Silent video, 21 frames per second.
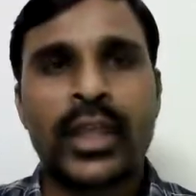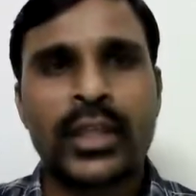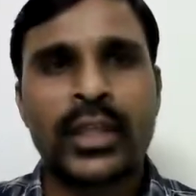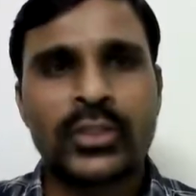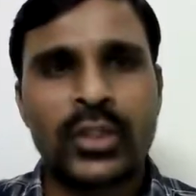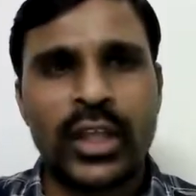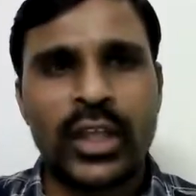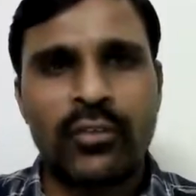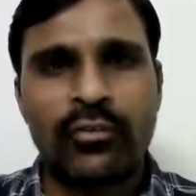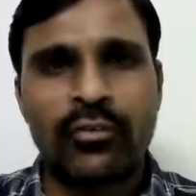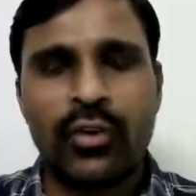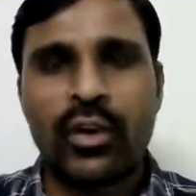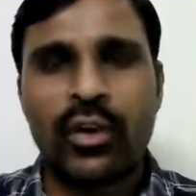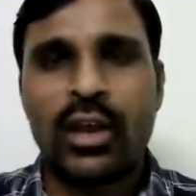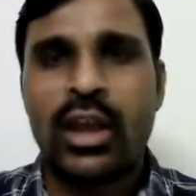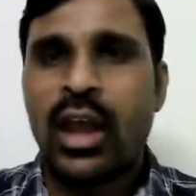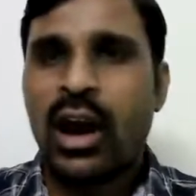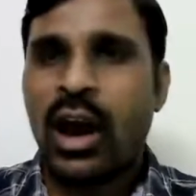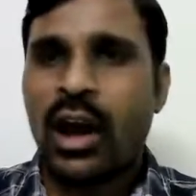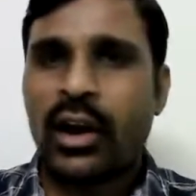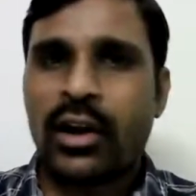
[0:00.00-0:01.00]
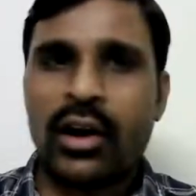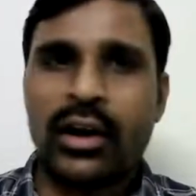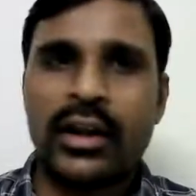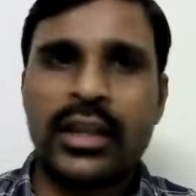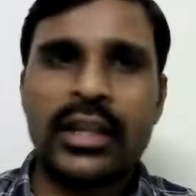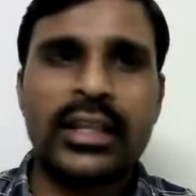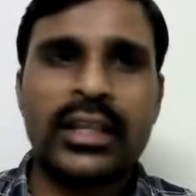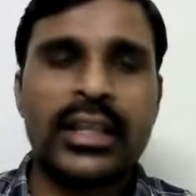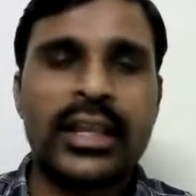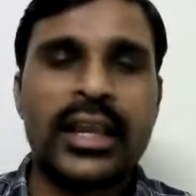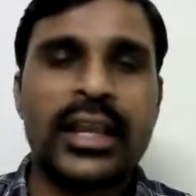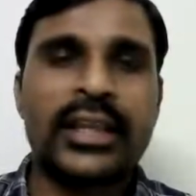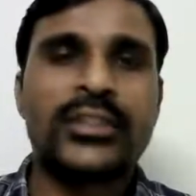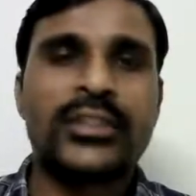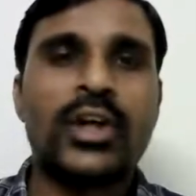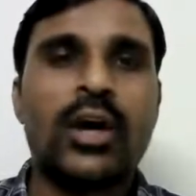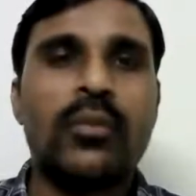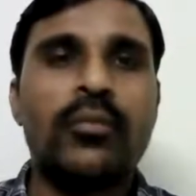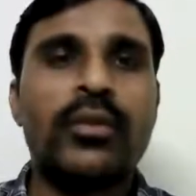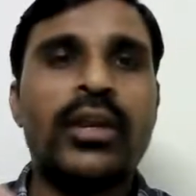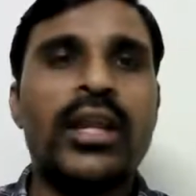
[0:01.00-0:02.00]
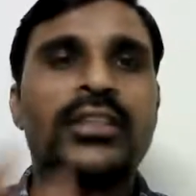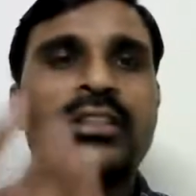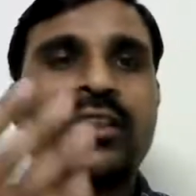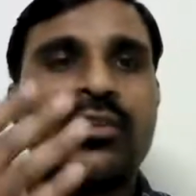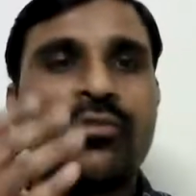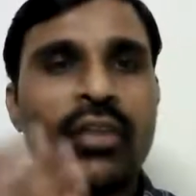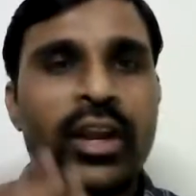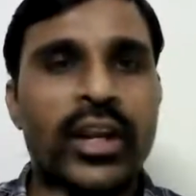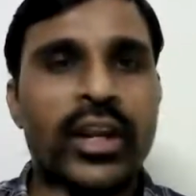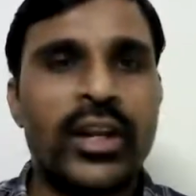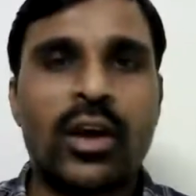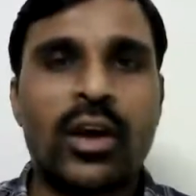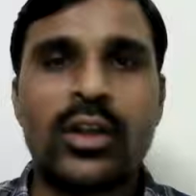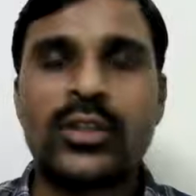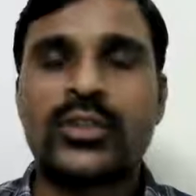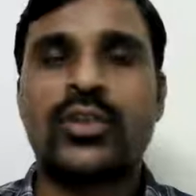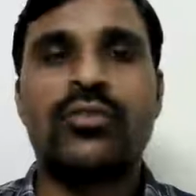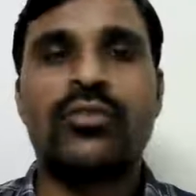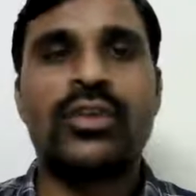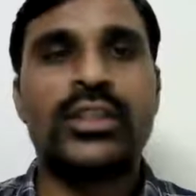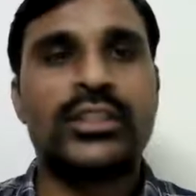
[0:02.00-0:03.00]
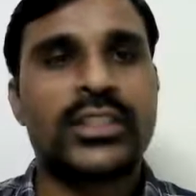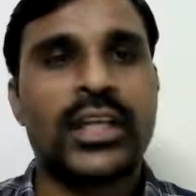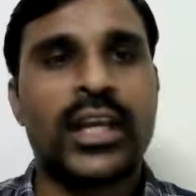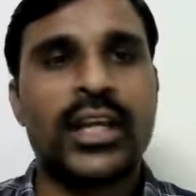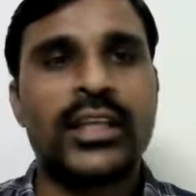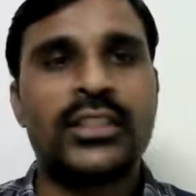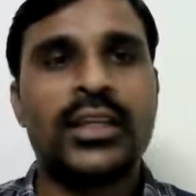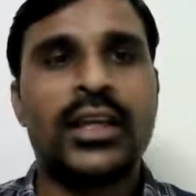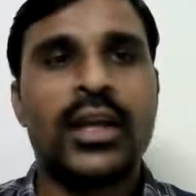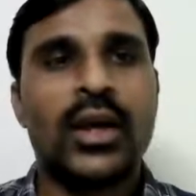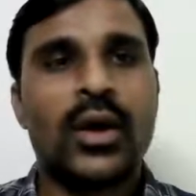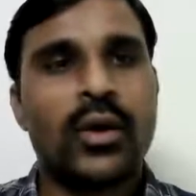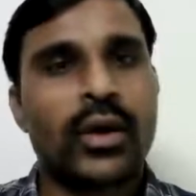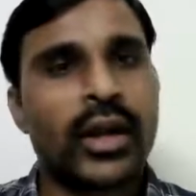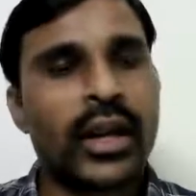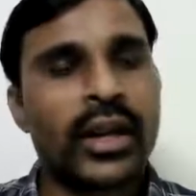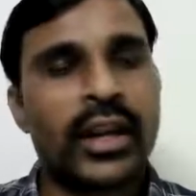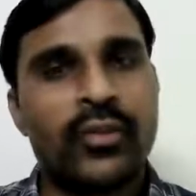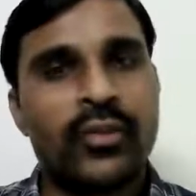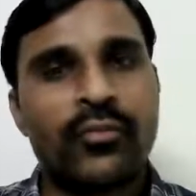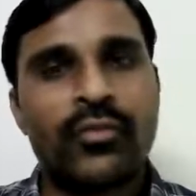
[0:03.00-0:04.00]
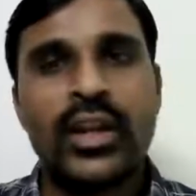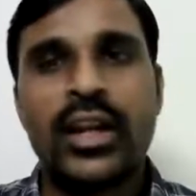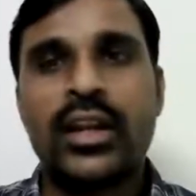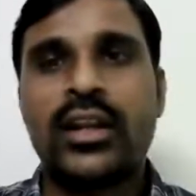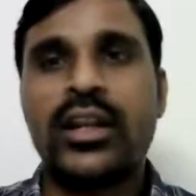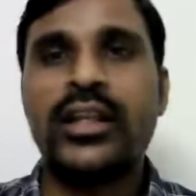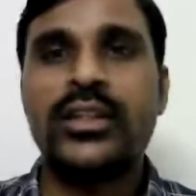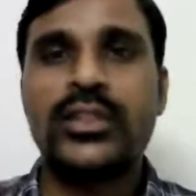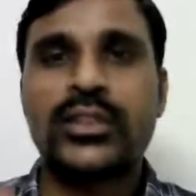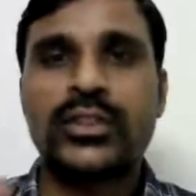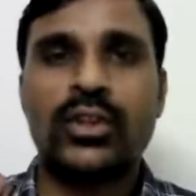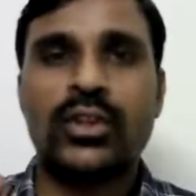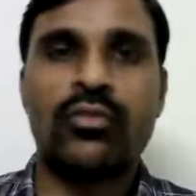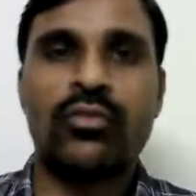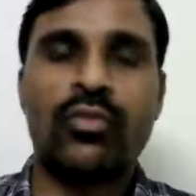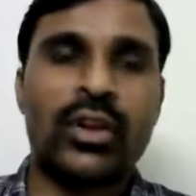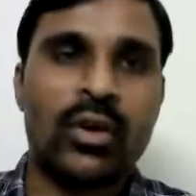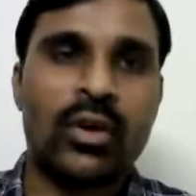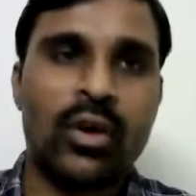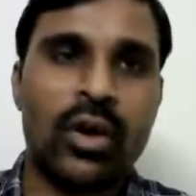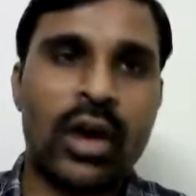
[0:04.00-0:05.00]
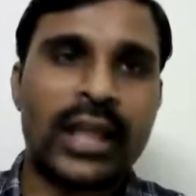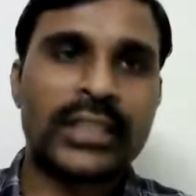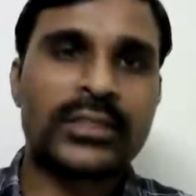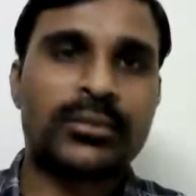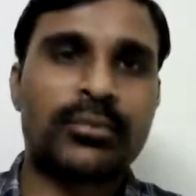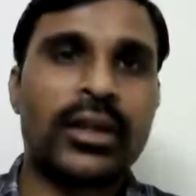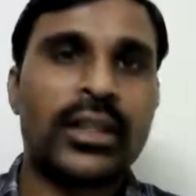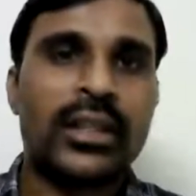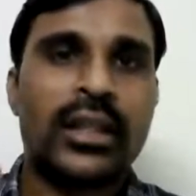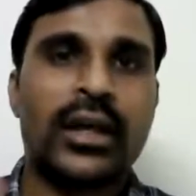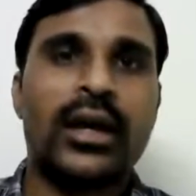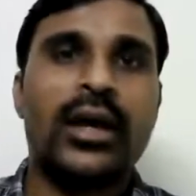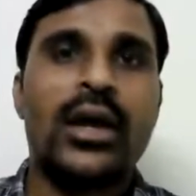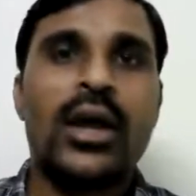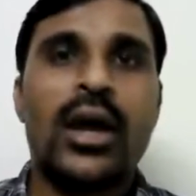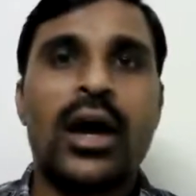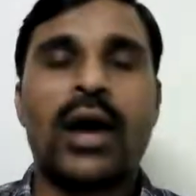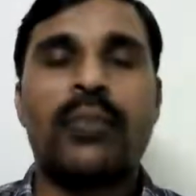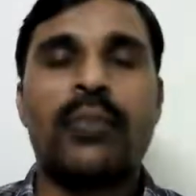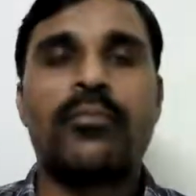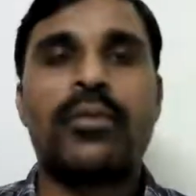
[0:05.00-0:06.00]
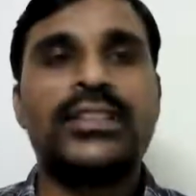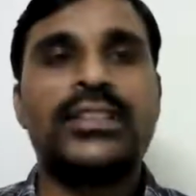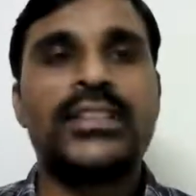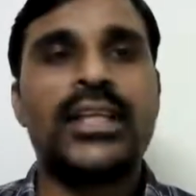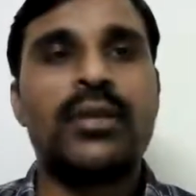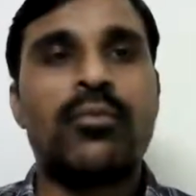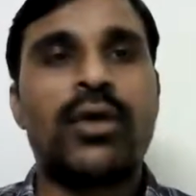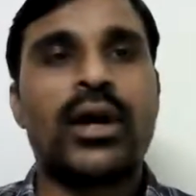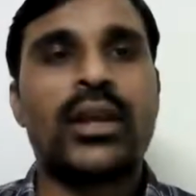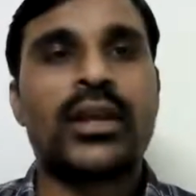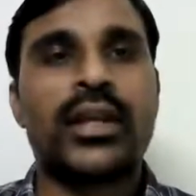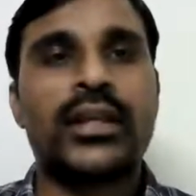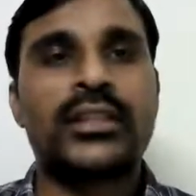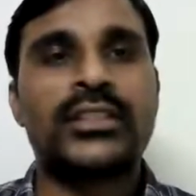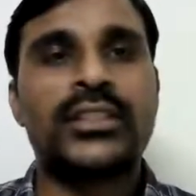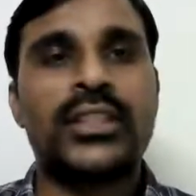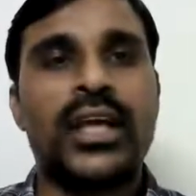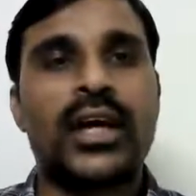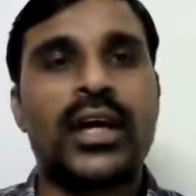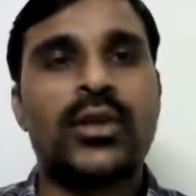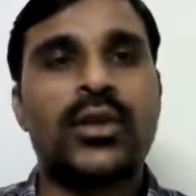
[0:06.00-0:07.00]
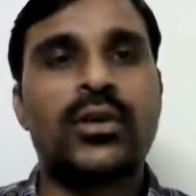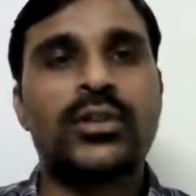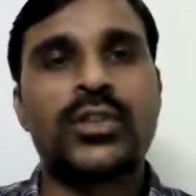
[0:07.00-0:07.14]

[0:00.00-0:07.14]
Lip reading: So therefore, according to the examination weight also will change. Okay, definitely institute will go as per the present market scenario.